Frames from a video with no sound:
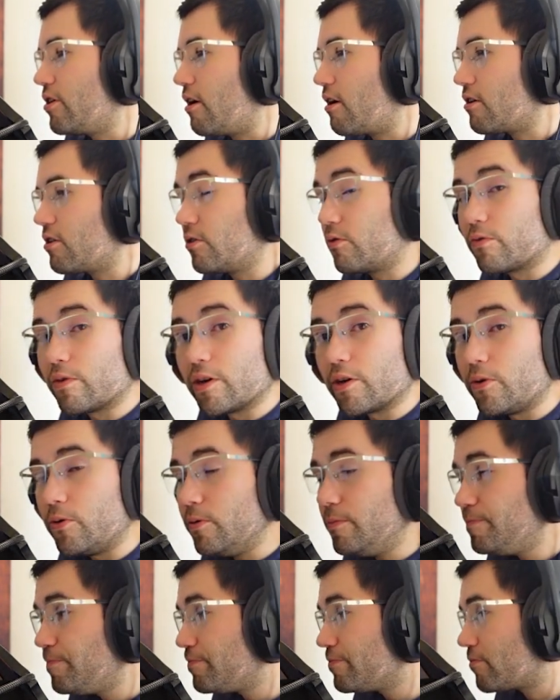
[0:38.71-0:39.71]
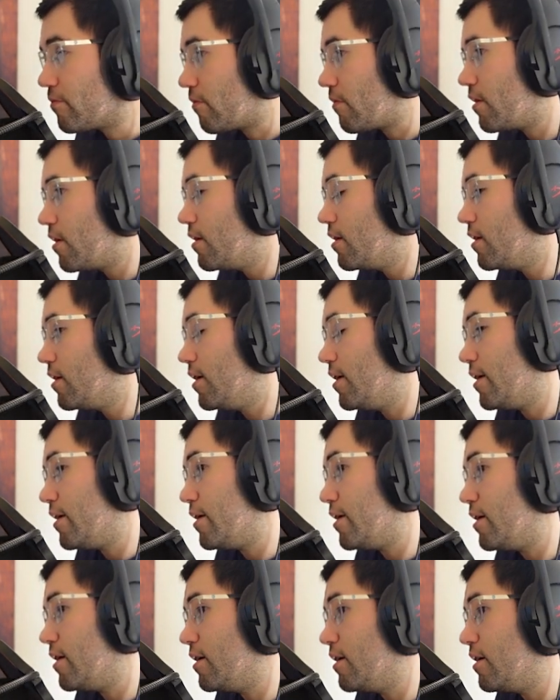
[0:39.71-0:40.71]
the art looked really cool,
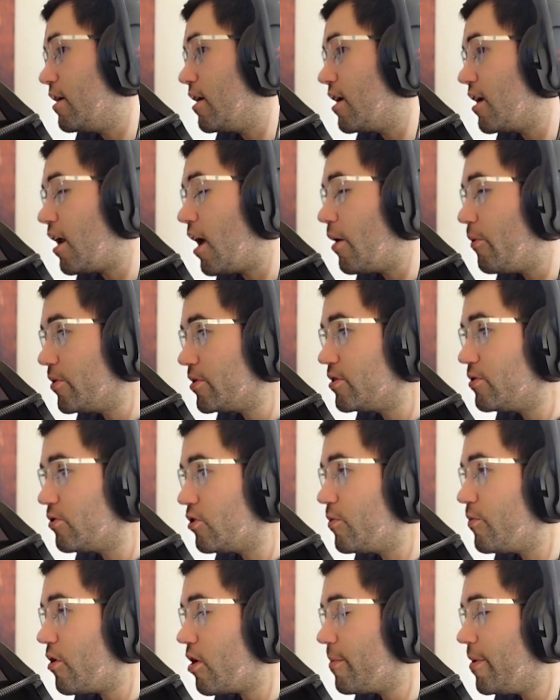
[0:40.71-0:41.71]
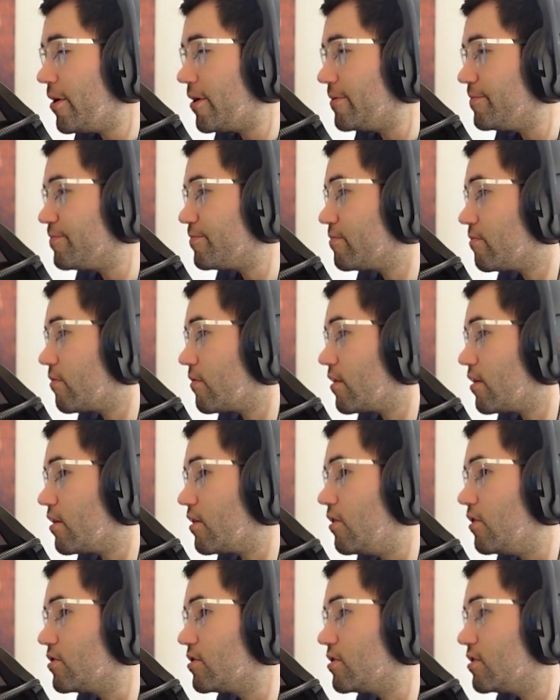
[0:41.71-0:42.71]
and I wanted to know more about it
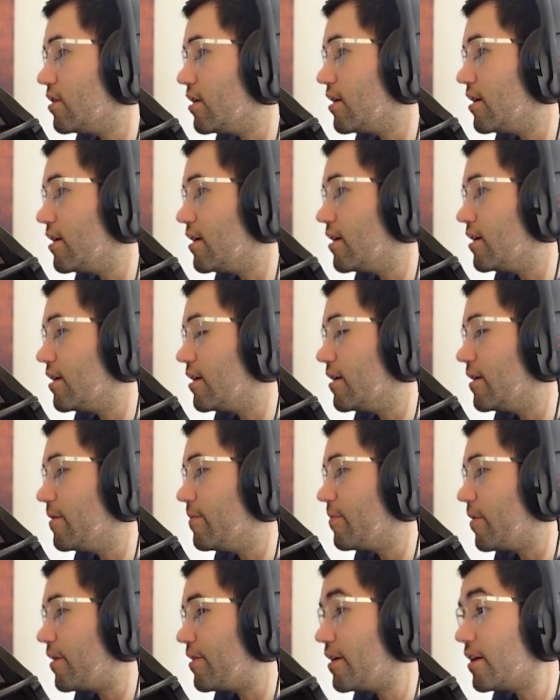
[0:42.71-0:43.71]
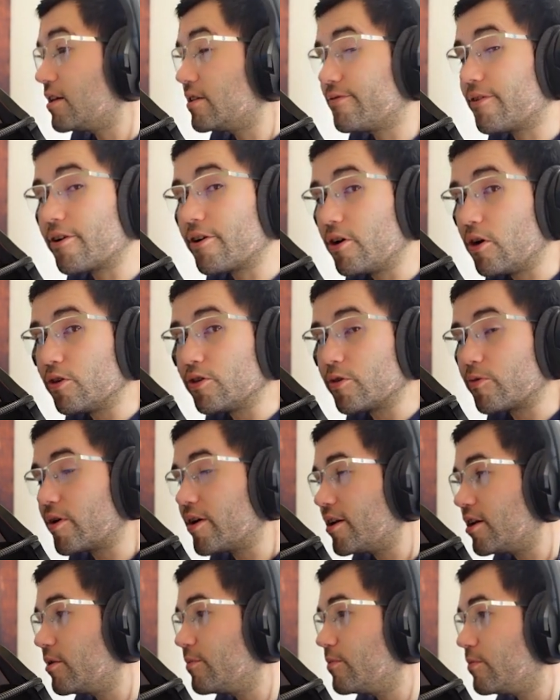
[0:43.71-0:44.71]
because I think it's very
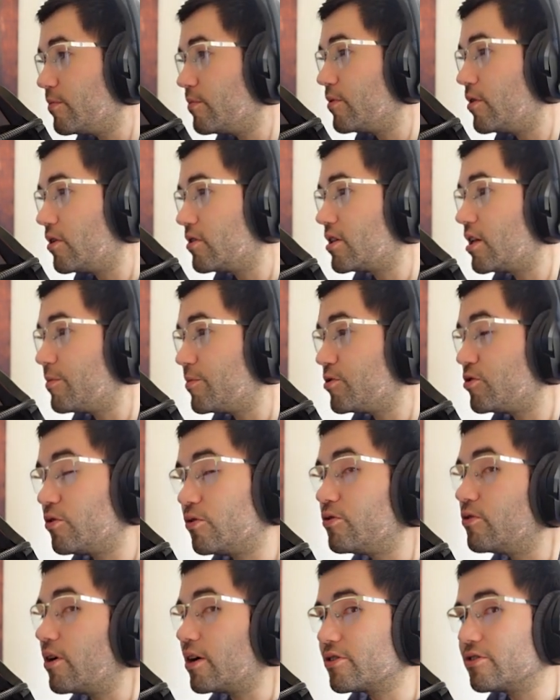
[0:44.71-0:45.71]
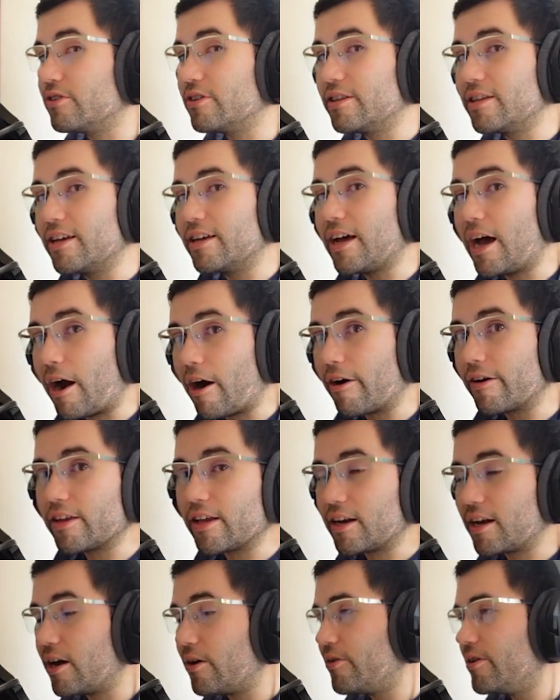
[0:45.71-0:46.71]
underrated, because I'll be showing you actually the art
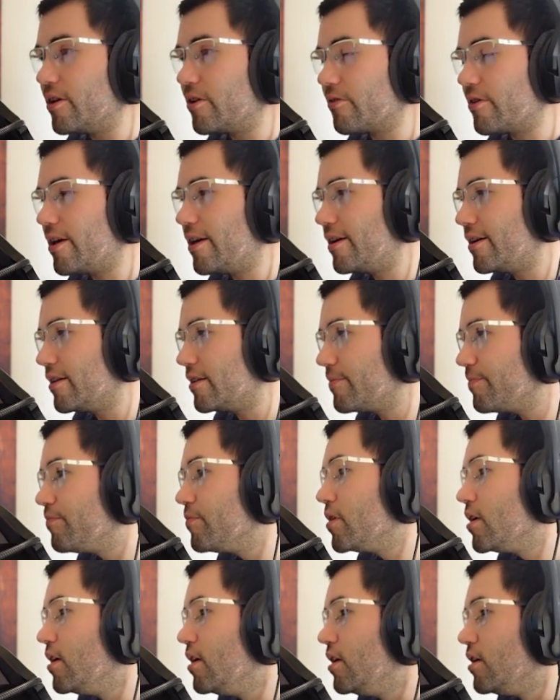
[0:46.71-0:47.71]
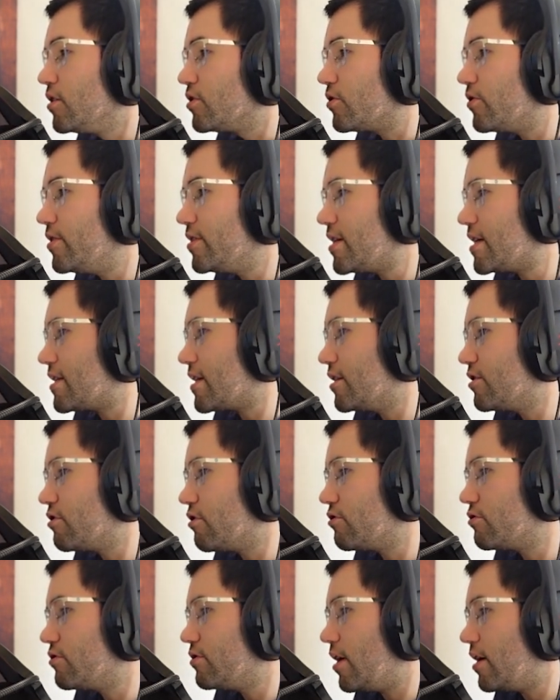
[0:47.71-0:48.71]
and how he created it. So he says, I
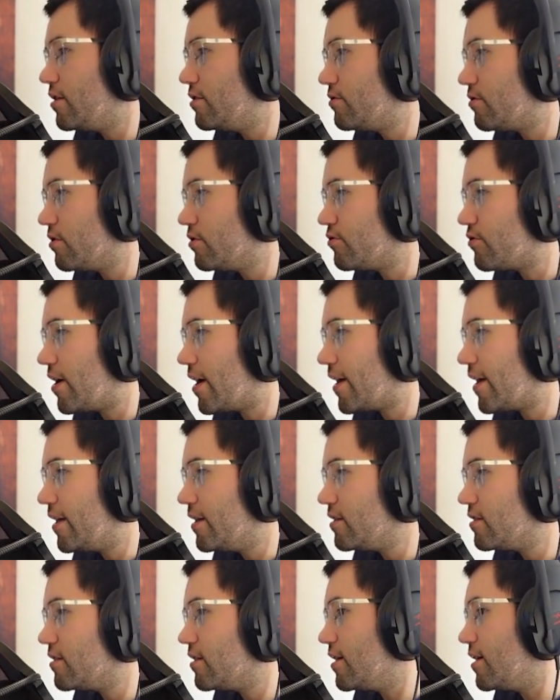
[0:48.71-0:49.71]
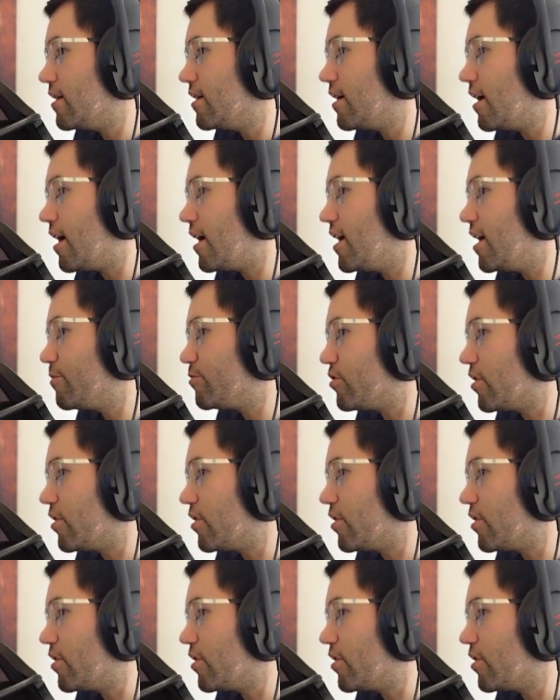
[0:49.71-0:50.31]
draw dragons. Hi, I'm